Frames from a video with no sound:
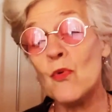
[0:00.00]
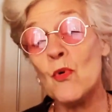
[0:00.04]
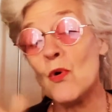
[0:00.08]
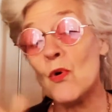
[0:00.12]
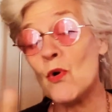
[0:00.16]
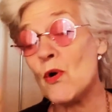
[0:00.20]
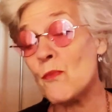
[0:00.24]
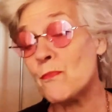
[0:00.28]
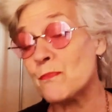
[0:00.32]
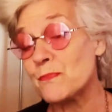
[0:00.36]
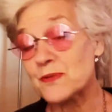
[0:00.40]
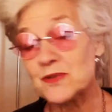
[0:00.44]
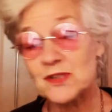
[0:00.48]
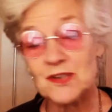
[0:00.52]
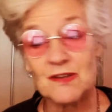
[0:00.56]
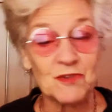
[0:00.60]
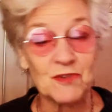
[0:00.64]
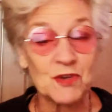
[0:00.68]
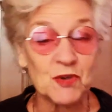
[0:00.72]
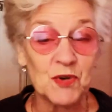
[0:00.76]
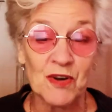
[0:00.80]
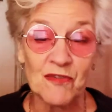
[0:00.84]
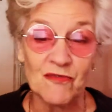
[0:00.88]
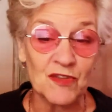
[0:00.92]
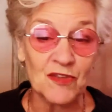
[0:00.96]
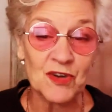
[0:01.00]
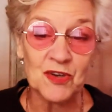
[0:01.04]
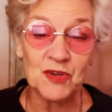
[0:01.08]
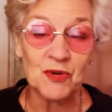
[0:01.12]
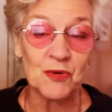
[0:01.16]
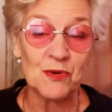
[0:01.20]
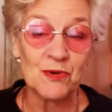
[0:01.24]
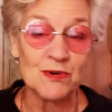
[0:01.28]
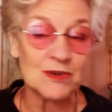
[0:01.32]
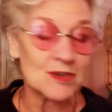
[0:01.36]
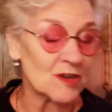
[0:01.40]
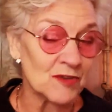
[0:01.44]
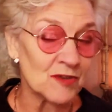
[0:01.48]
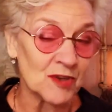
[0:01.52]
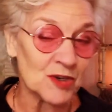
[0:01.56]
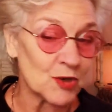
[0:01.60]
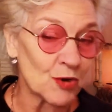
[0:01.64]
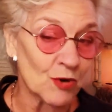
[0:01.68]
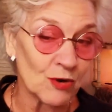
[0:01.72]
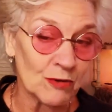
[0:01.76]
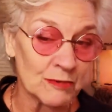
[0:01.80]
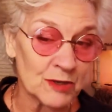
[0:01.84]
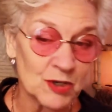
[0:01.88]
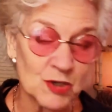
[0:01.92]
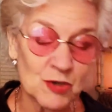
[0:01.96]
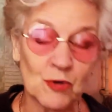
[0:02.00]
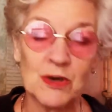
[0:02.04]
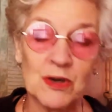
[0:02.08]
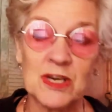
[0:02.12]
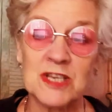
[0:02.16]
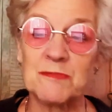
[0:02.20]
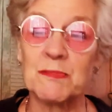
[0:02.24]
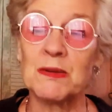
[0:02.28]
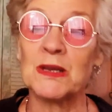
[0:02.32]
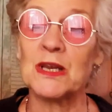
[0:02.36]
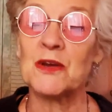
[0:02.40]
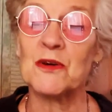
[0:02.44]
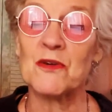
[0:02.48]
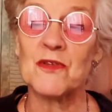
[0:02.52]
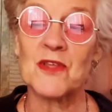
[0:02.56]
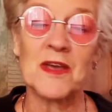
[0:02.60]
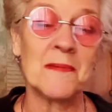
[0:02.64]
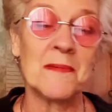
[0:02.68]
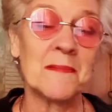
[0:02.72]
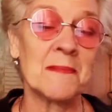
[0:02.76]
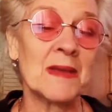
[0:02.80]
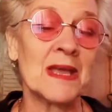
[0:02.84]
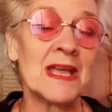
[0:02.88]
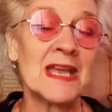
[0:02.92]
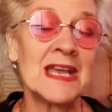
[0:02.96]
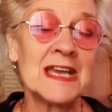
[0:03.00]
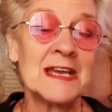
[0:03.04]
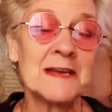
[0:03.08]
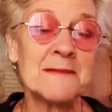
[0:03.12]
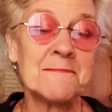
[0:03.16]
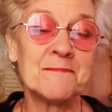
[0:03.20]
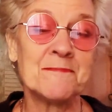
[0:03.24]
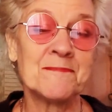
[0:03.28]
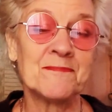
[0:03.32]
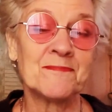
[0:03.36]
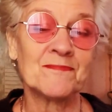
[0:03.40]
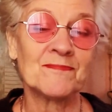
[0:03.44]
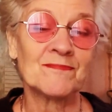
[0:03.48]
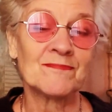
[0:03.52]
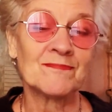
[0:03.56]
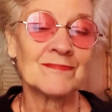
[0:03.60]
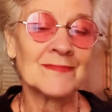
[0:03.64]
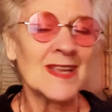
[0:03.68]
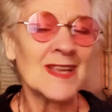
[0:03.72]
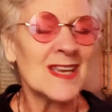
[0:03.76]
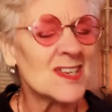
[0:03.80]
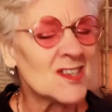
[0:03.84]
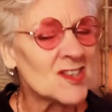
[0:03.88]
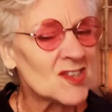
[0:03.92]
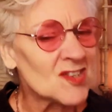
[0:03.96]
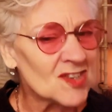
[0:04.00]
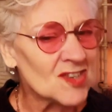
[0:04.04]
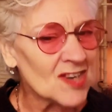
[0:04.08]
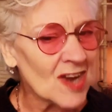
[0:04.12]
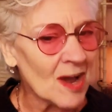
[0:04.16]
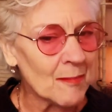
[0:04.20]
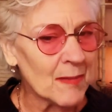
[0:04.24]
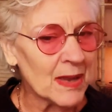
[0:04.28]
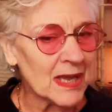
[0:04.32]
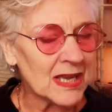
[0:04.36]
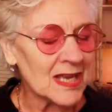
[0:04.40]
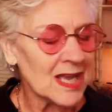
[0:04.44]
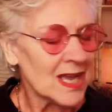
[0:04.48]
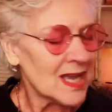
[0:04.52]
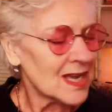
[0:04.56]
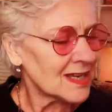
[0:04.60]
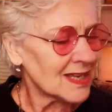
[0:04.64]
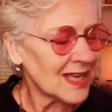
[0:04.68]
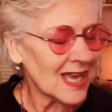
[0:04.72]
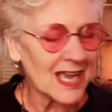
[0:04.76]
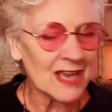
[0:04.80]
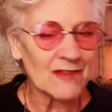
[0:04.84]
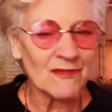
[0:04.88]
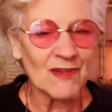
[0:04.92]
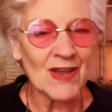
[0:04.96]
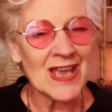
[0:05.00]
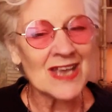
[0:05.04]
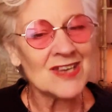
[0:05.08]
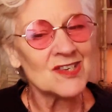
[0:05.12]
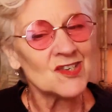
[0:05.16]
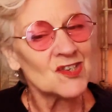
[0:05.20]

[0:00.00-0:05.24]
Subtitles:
whoops of the Gryffindors in the dormitories below them. His stomach gave a